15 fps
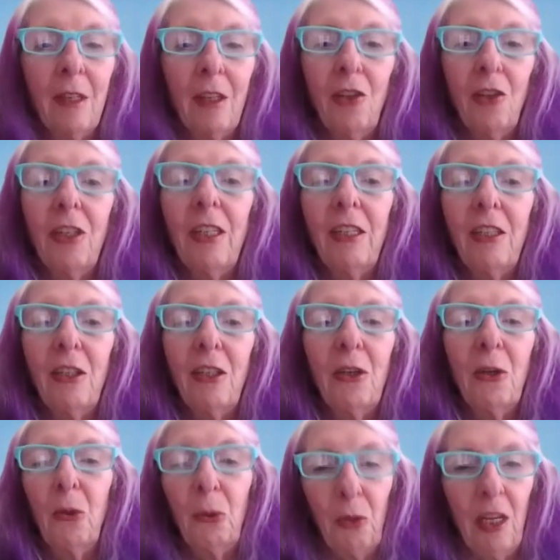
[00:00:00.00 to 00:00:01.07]
you need to
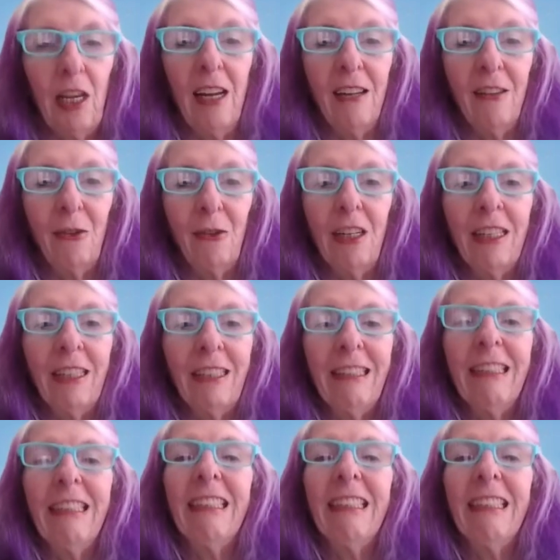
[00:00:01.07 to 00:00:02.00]
know that, right?